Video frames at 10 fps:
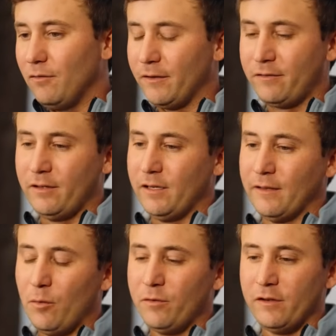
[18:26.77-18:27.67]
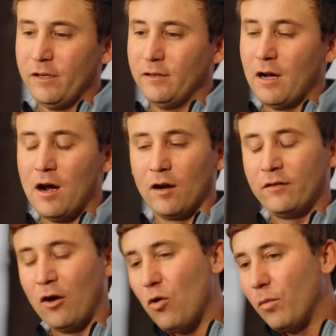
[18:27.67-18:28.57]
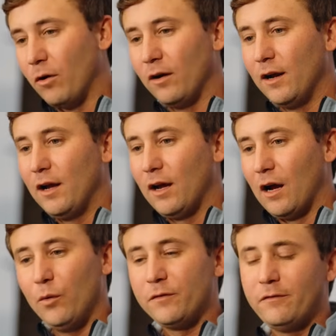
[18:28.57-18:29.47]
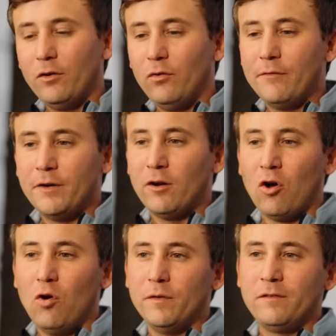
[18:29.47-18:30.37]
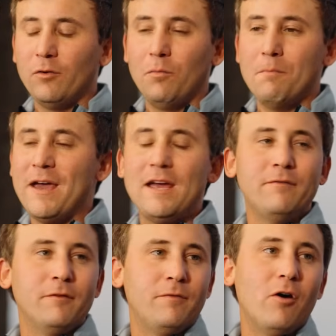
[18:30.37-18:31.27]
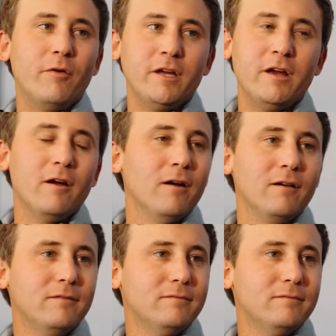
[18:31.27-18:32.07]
let's see, that was in October. I was still living at home until May of the following year.